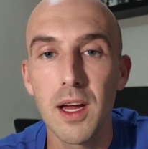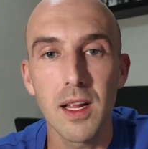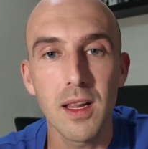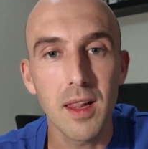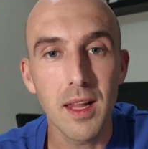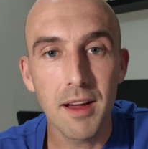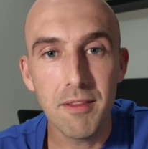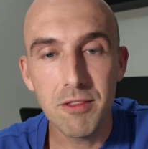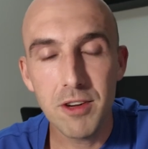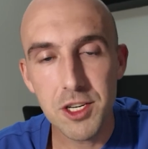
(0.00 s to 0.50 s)

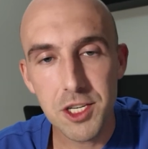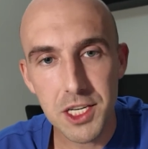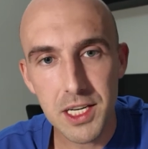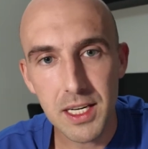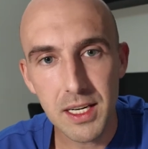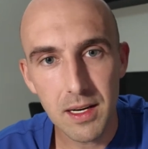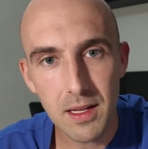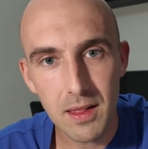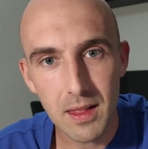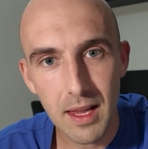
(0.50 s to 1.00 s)

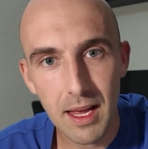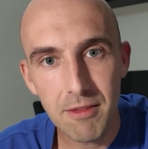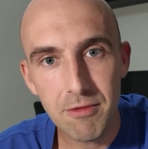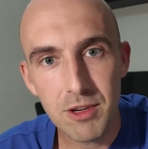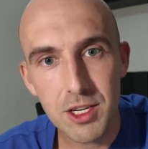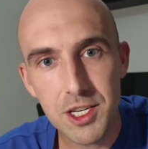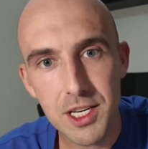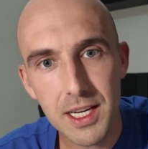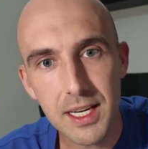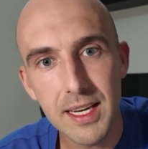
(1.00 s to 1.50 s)

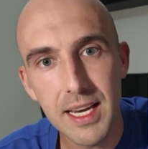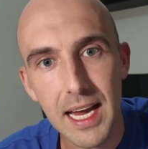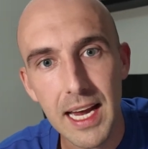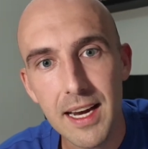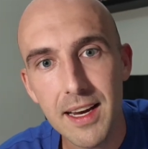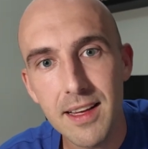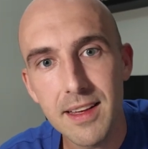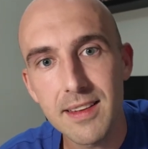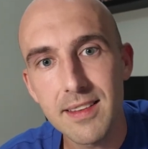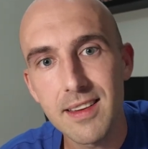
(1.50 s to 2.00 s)
Leveraging
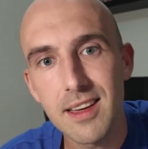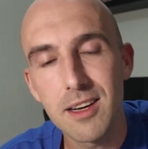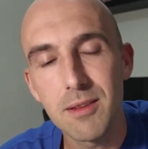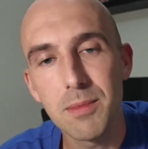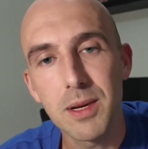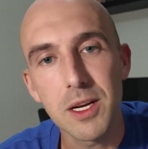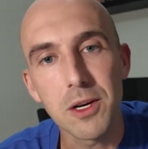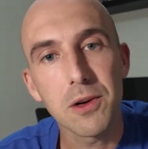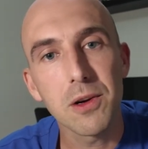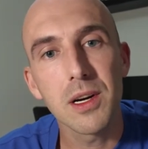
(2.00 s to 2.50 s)
data is going to
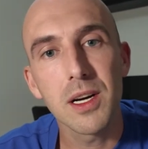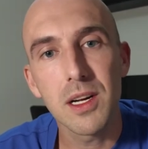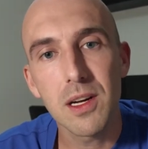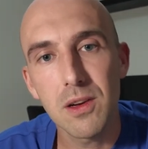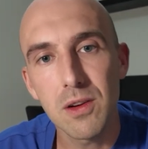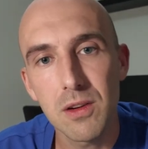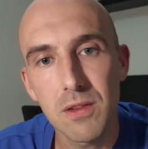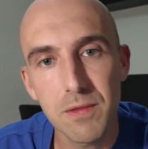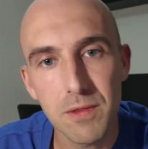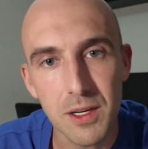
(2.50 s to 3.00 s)
be
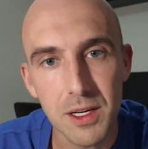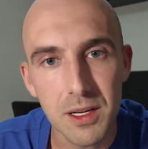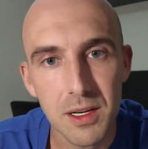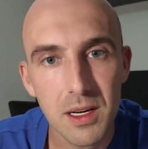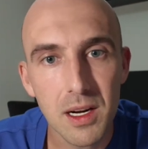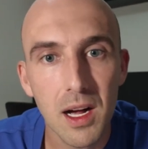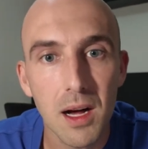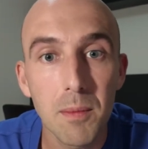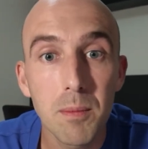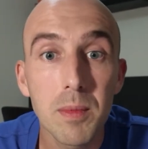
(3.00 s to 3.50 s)
critical for your
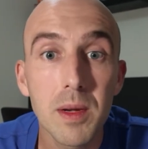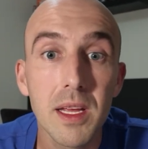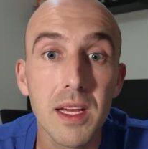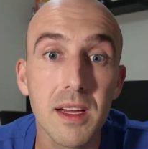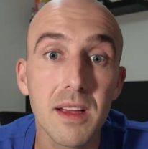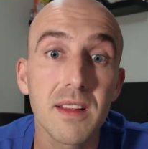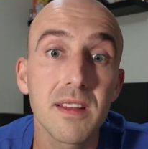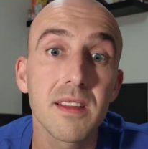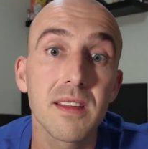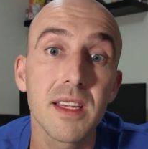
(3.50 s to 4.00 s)
company
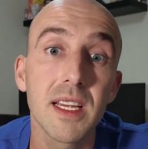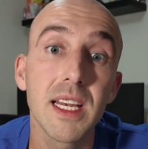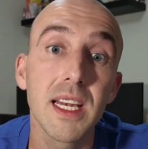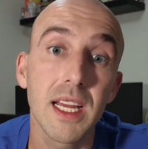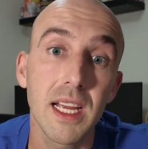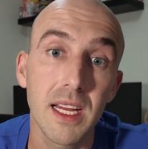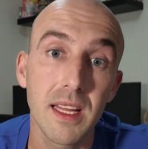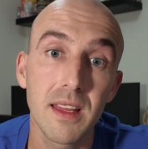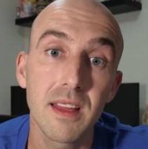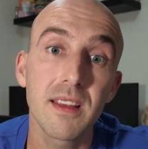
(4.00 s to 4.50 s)

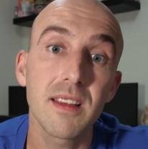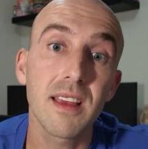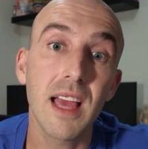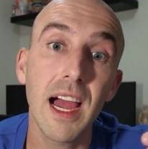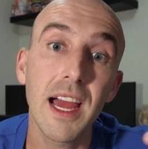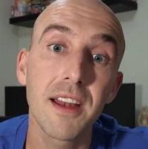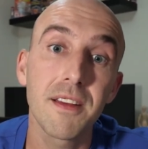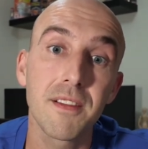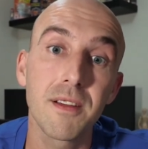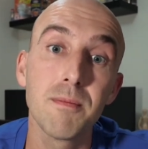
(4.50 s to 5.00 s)
exceeding in this
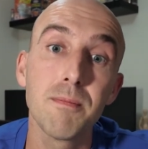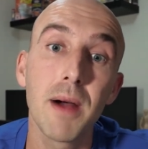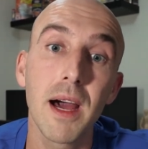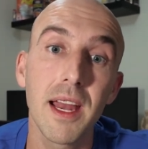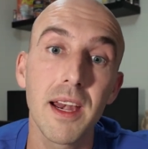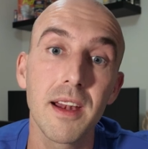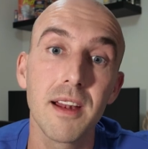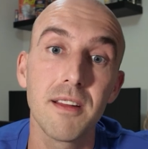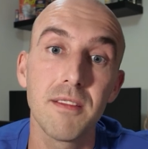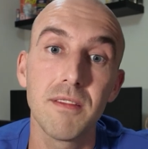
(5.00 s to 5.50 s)
kind of
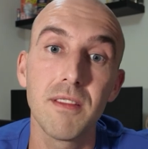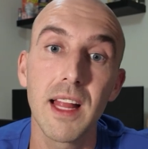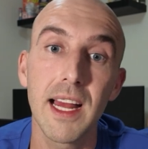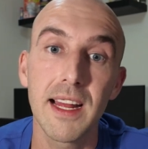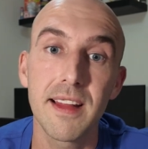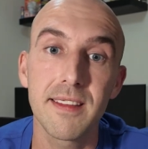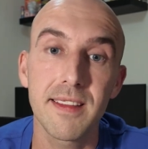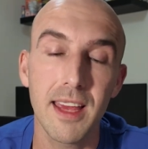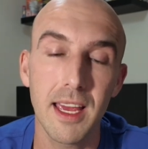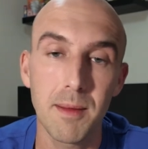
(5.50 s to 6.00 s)
competitive
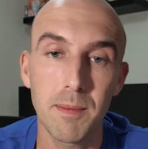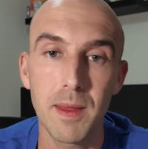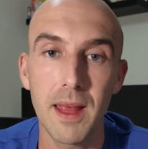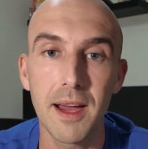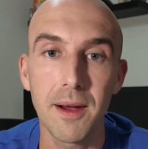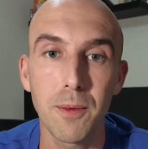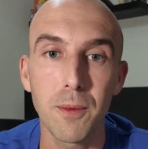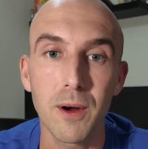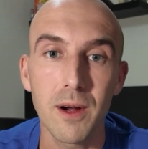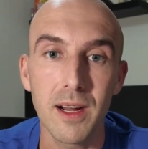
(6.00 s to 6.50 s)
landscape
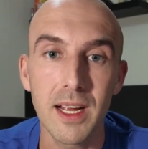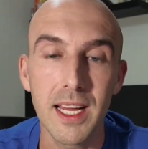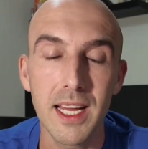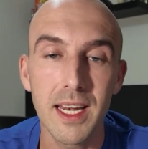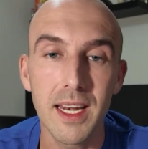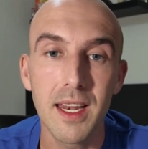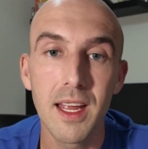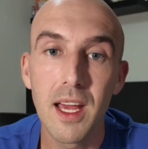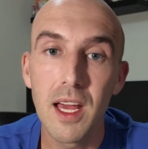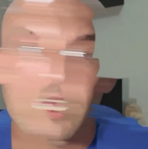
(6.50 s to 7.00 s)
that we're
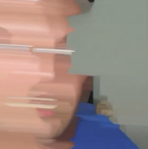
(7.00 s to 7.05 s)
in.